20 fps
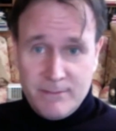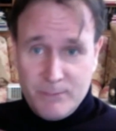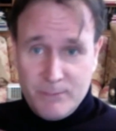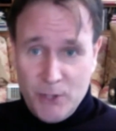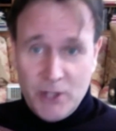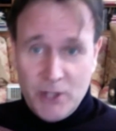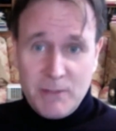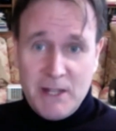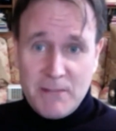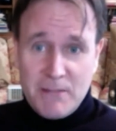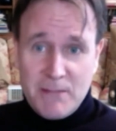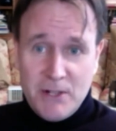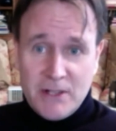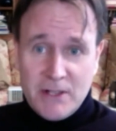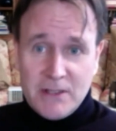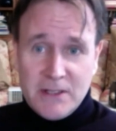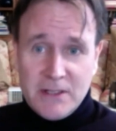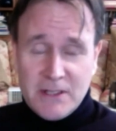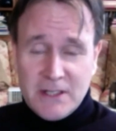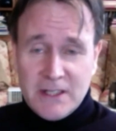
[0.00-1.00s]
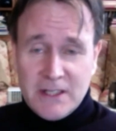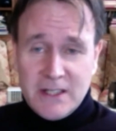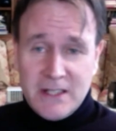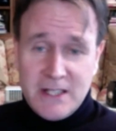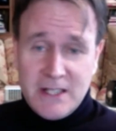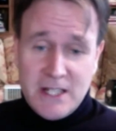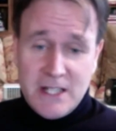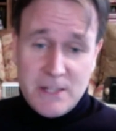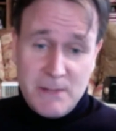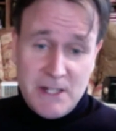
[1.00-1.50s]
point by point
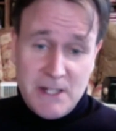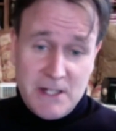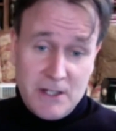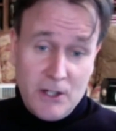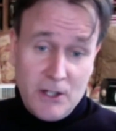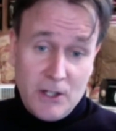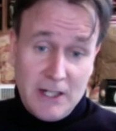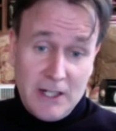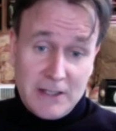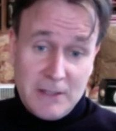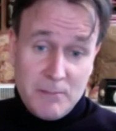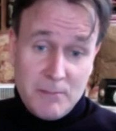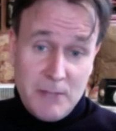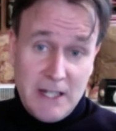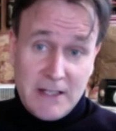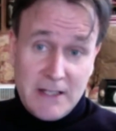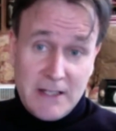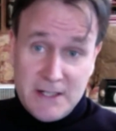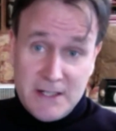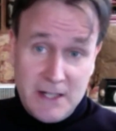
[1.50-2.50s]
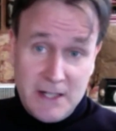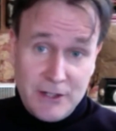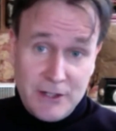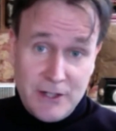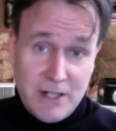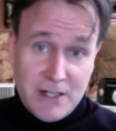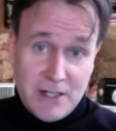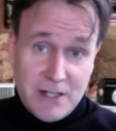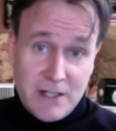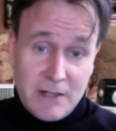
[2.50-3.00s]
is based on a template, the
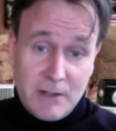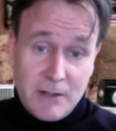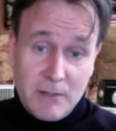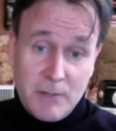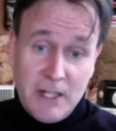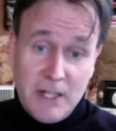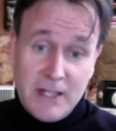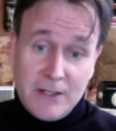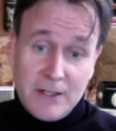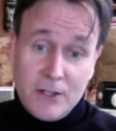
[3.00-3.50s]
strategy is the template.